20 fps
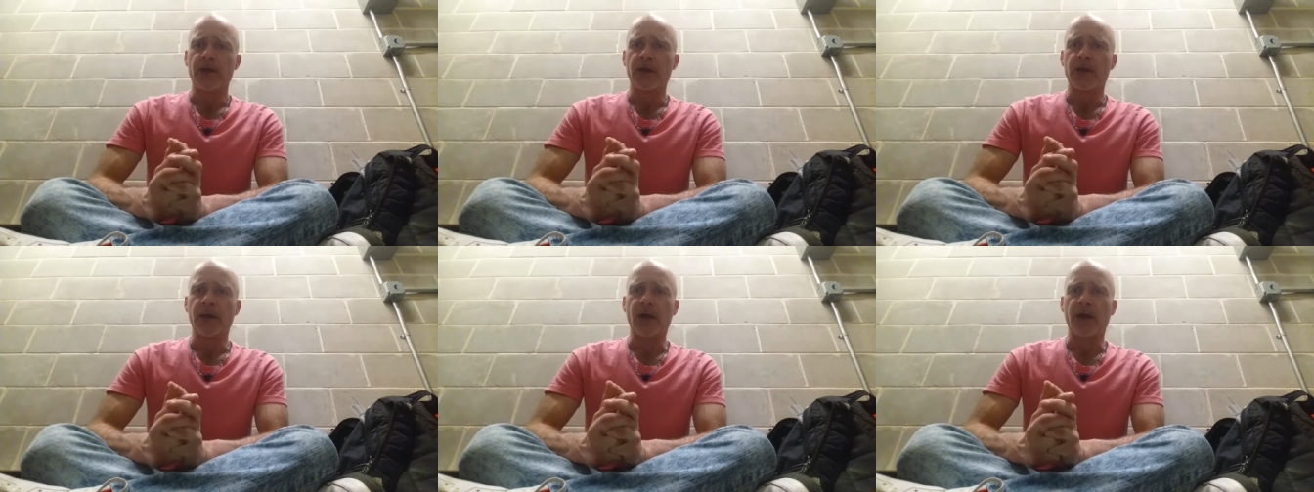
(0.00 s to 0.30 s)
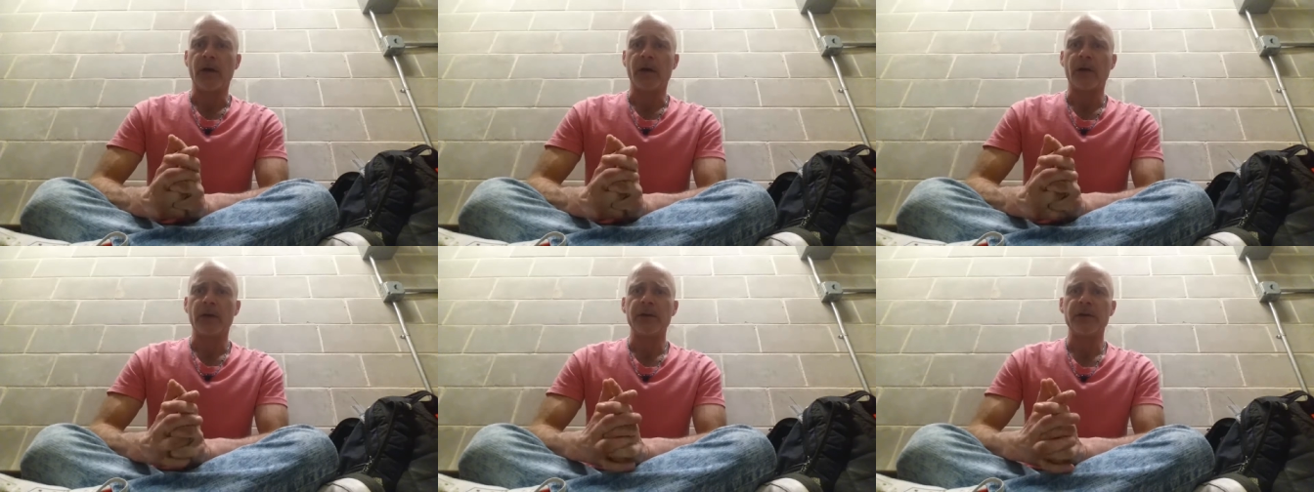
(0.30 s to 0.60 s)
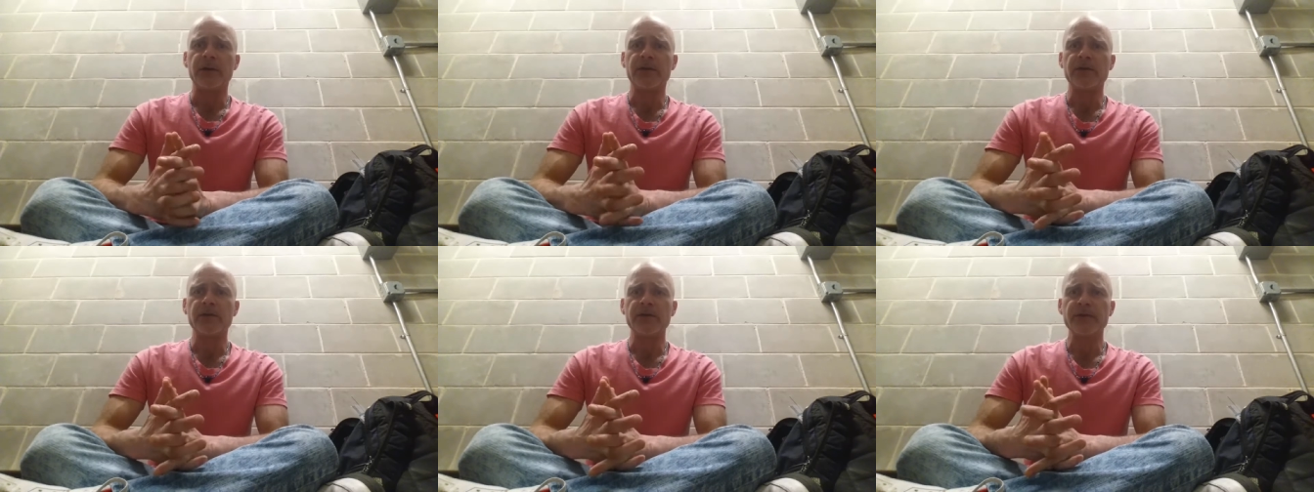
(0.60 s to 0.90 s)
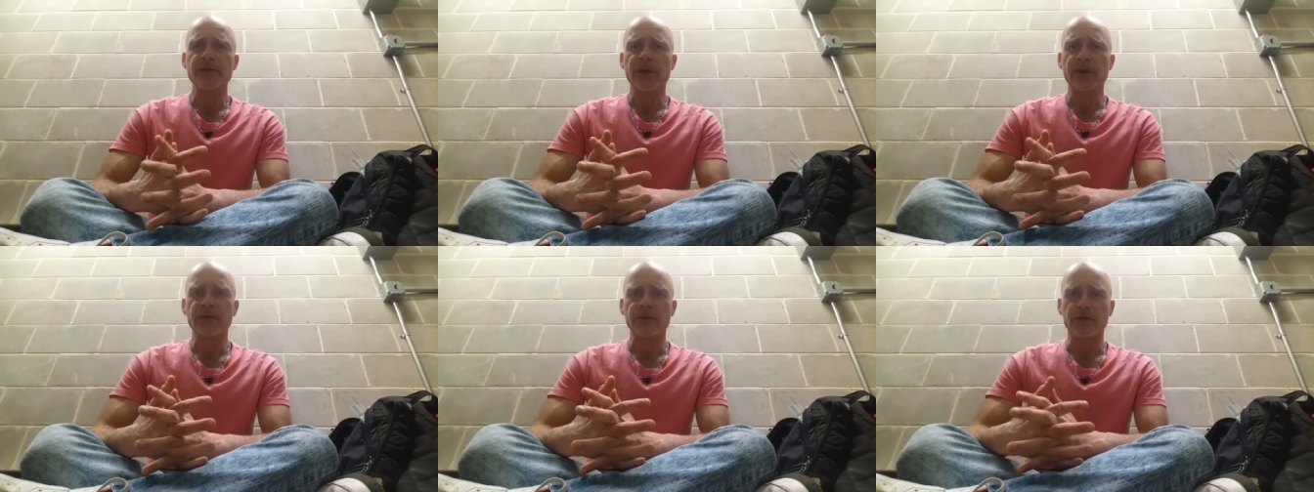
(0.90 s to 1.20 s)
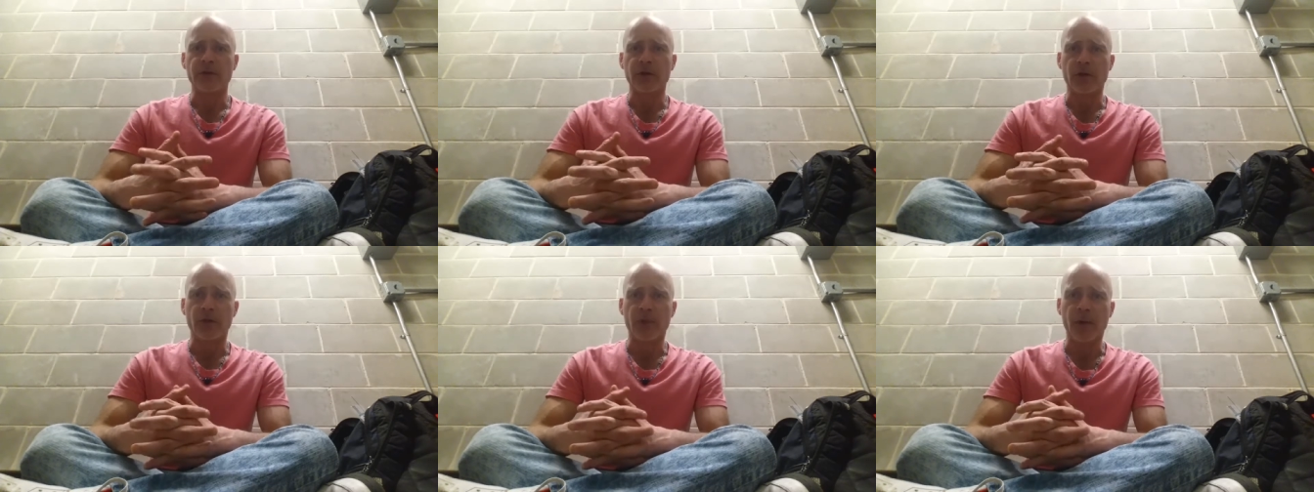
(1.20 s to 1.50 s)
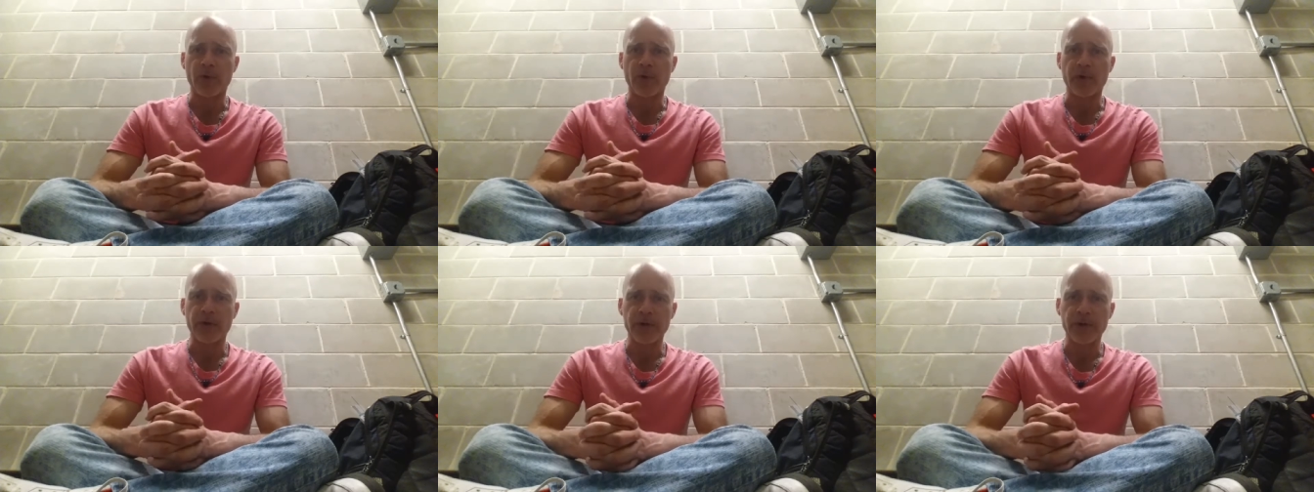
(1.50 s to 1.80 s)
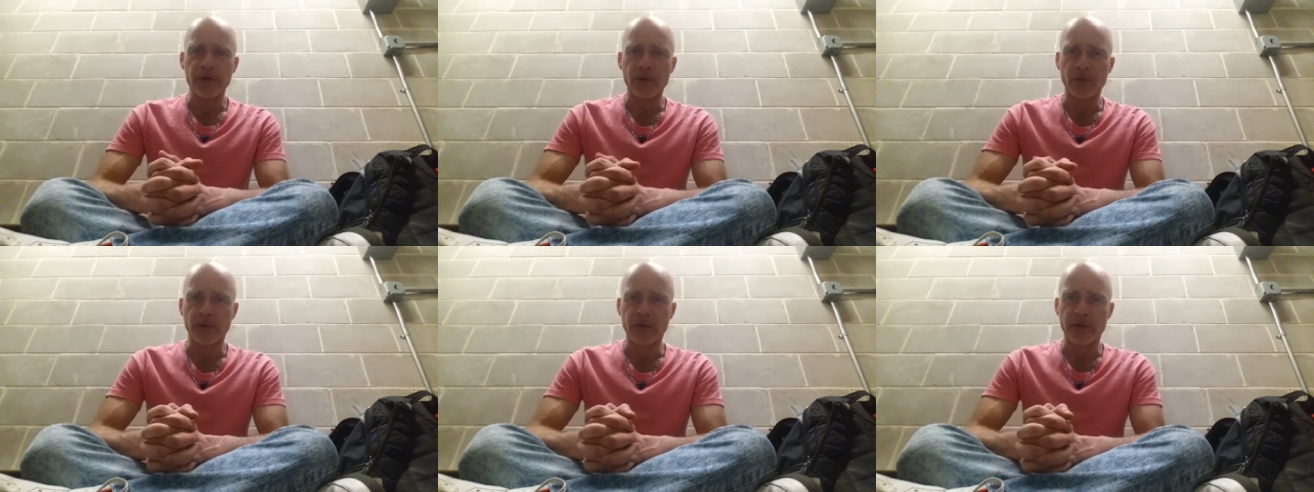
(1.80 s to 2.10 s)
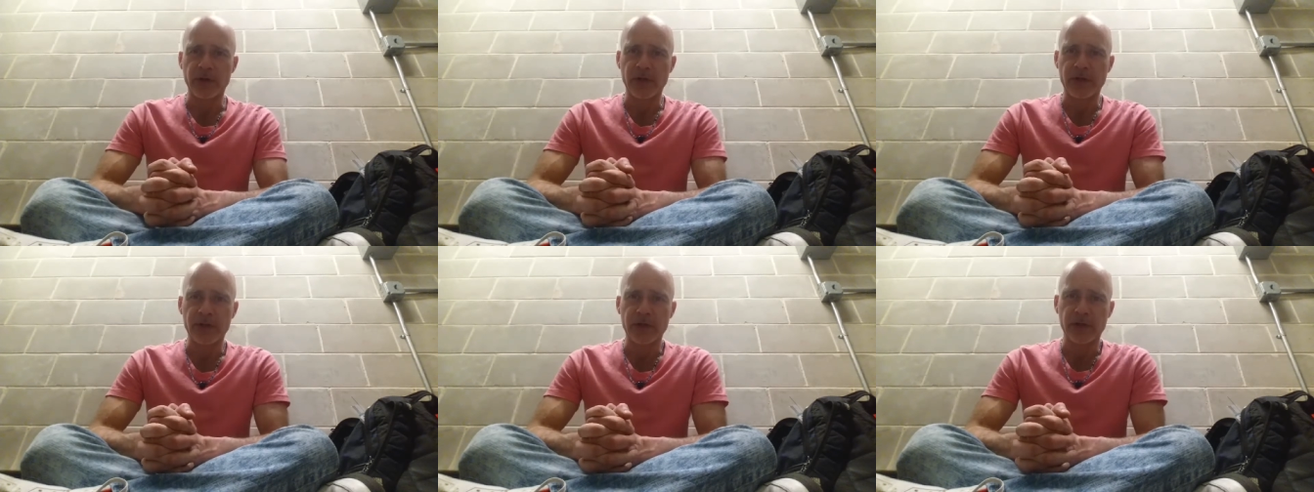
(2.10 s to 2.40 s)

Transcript: Now, here's Dr. Loeb. I want to hear what